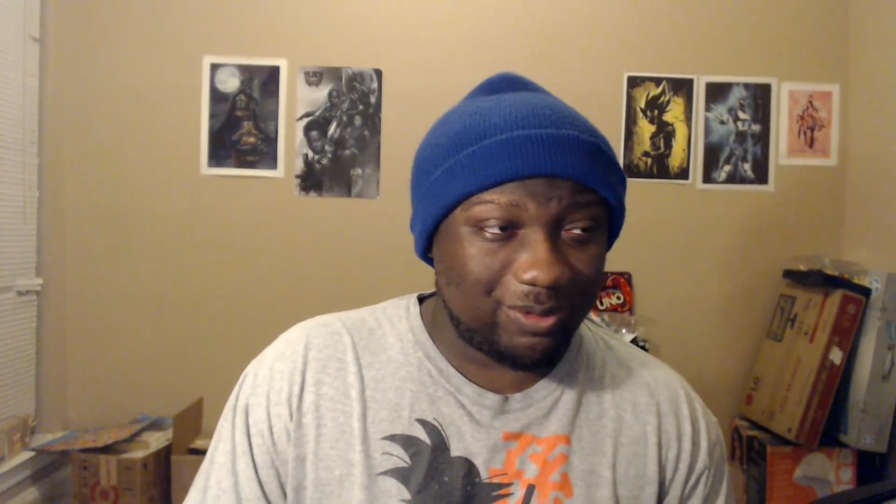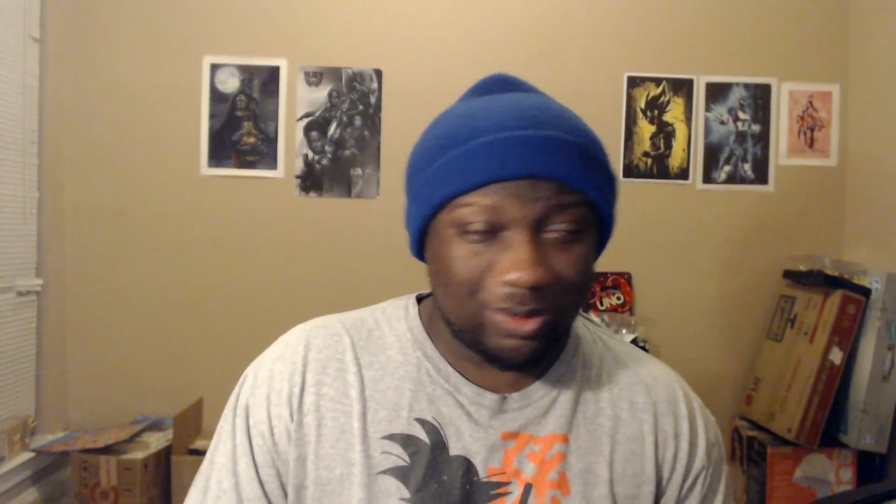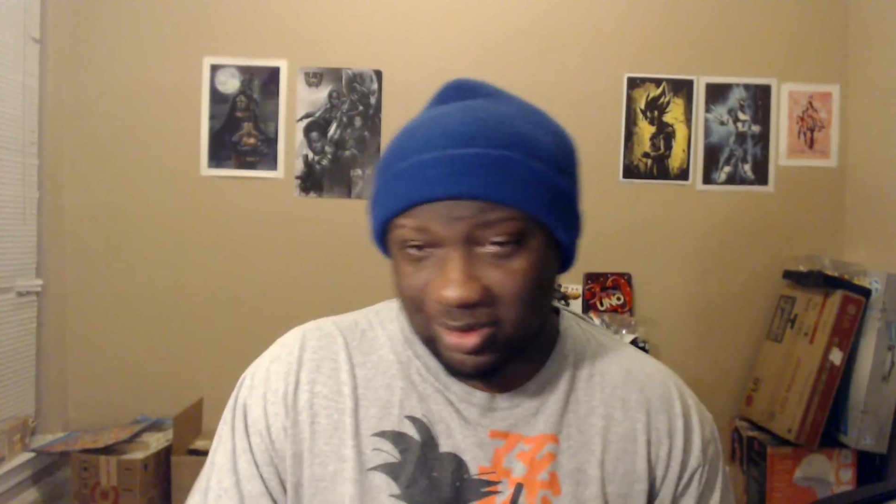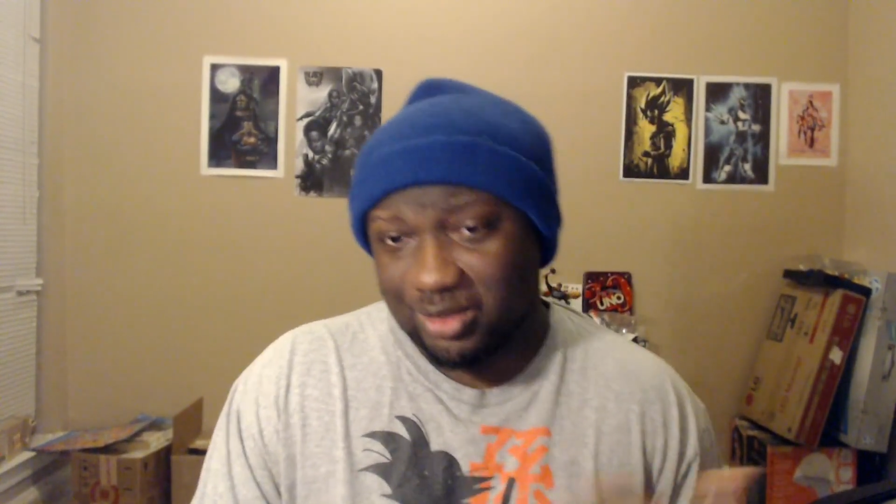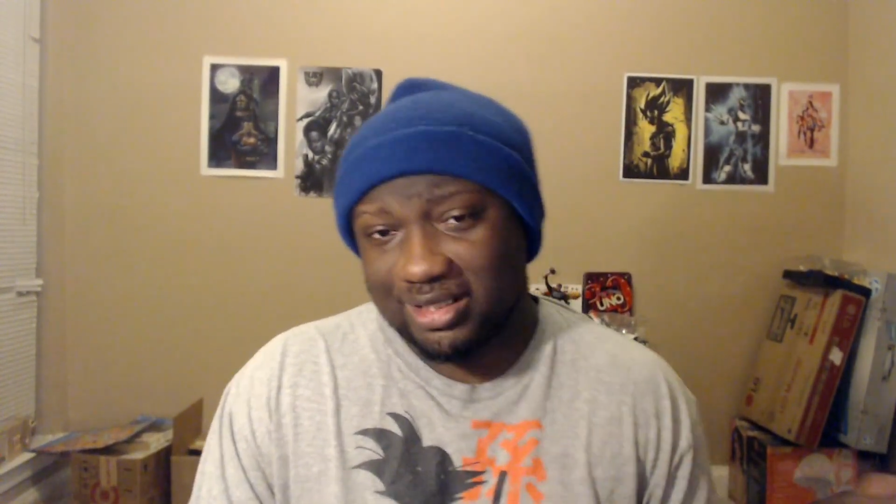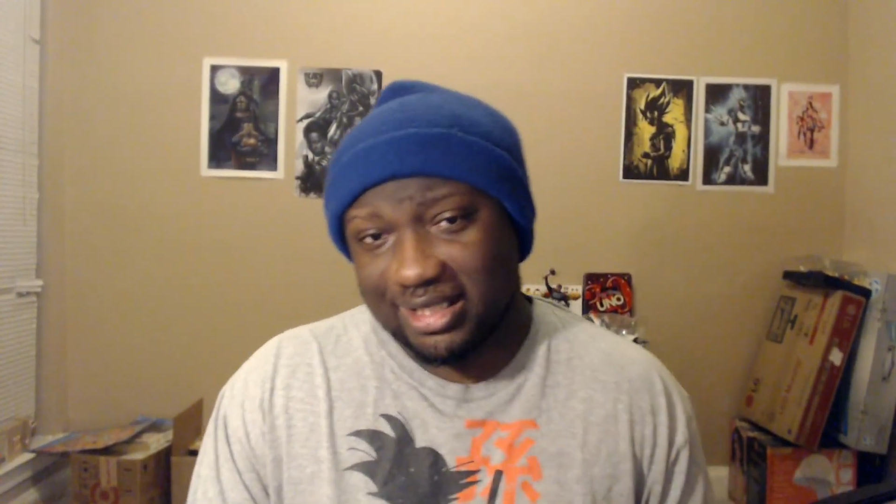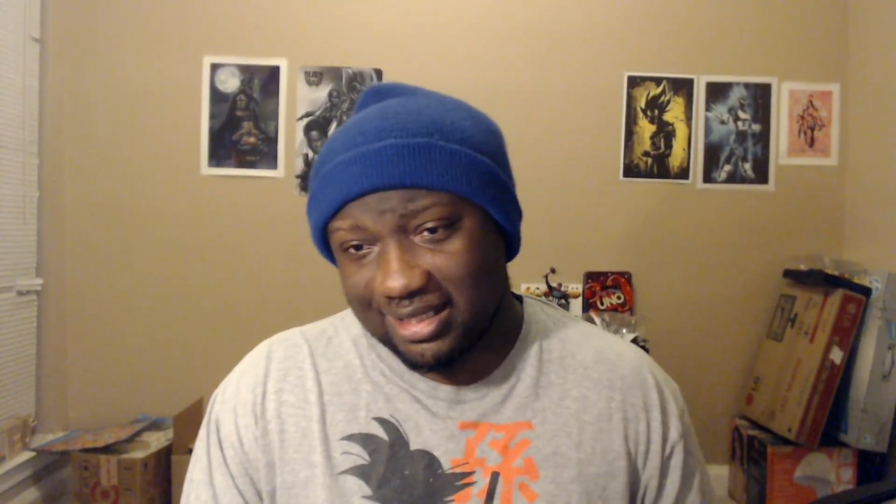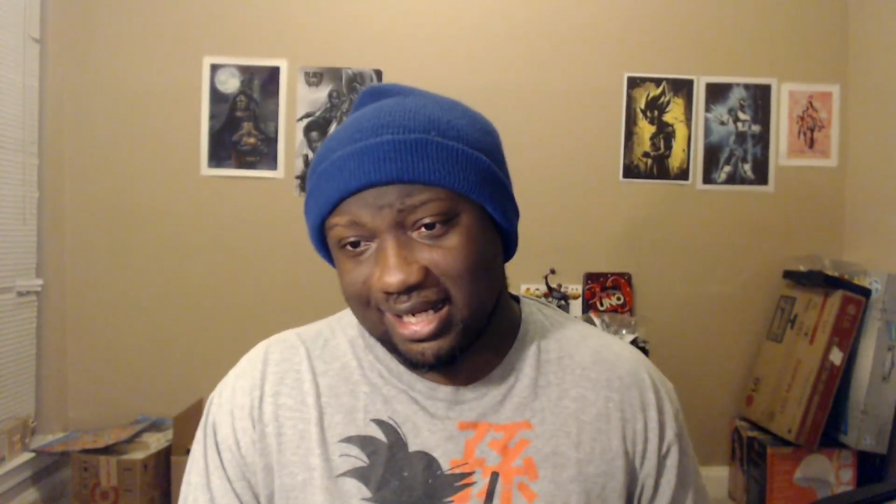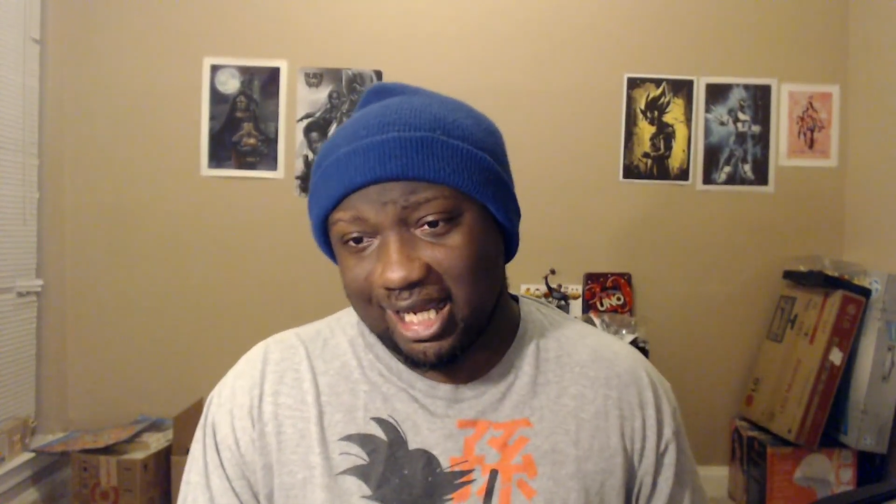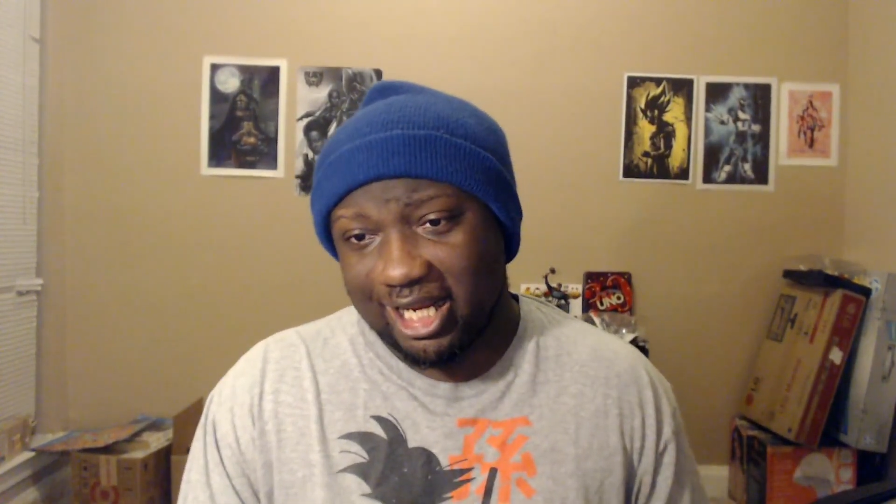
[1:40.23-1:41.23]
of course you say it's
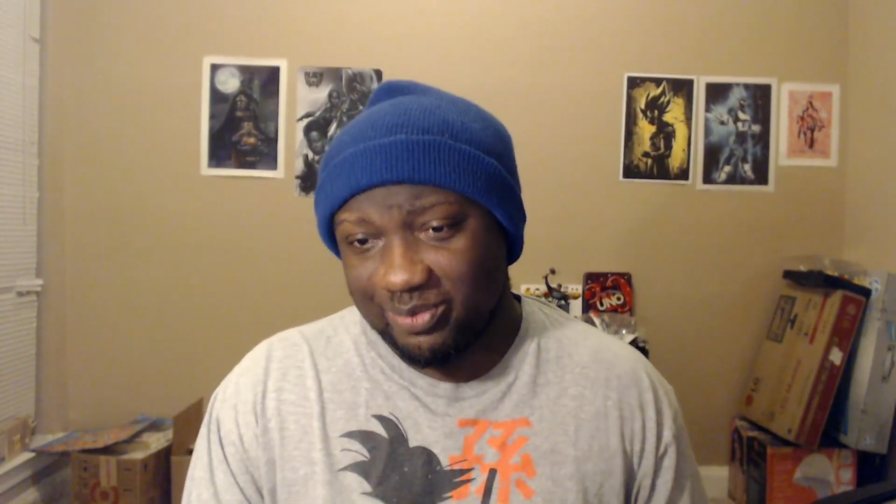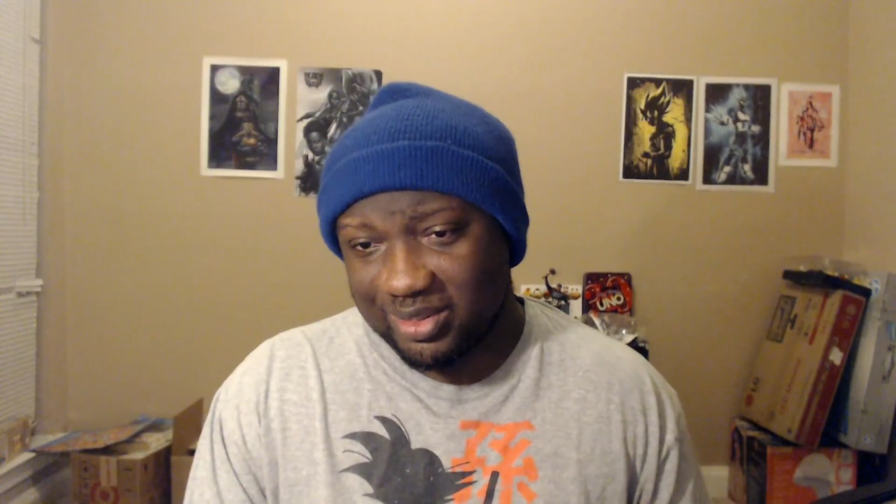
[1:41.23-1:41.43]
the 90s,